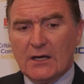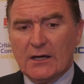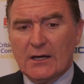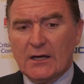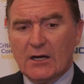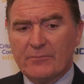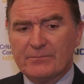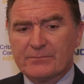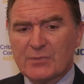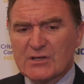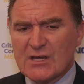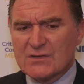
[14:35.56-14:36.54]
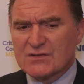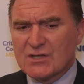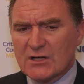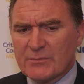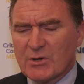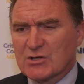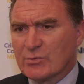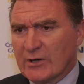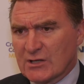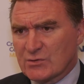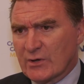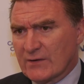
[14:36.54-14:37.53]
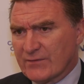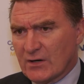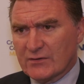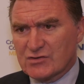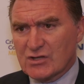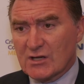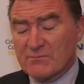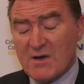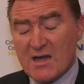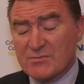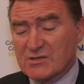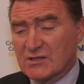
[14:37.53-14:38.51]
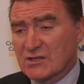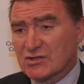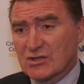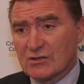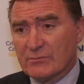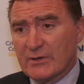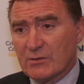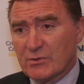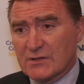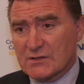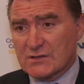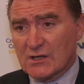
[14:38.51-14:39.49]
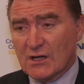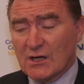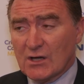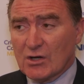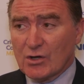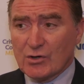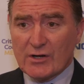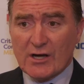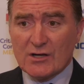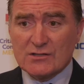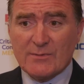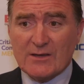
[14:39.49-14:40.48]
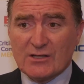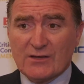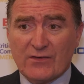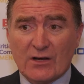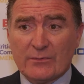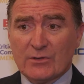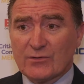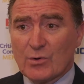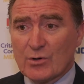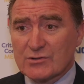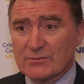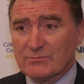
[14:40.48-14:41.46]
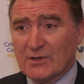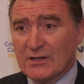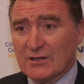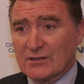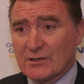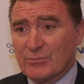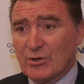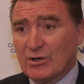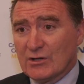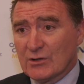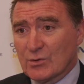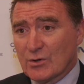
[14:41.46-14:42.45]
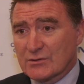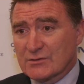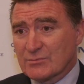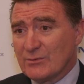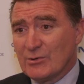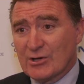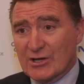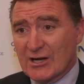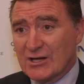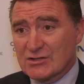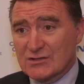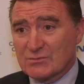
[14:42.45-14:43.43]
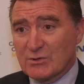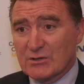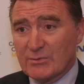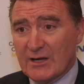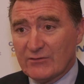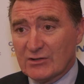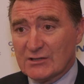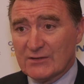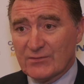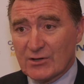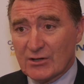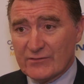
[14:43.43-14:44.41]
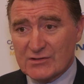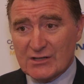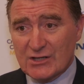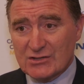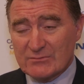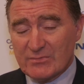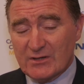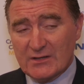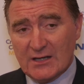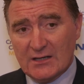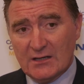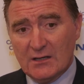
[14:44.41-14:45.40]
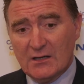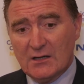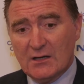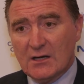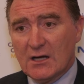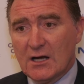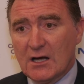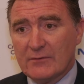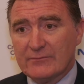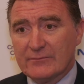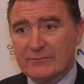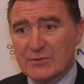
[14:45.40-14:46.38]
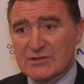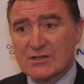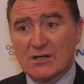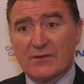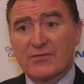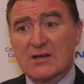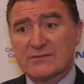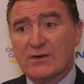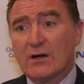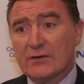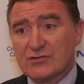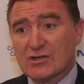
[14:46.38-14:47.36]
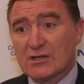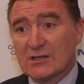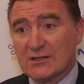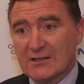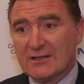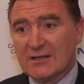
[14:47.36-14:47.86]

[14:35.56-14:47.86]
But yeah, certainly by 2025, maybe 6G will be with us. Who knows about the development of quantum computing and quantum communications? We could be having a different conversation by then. But certainly for us, 5G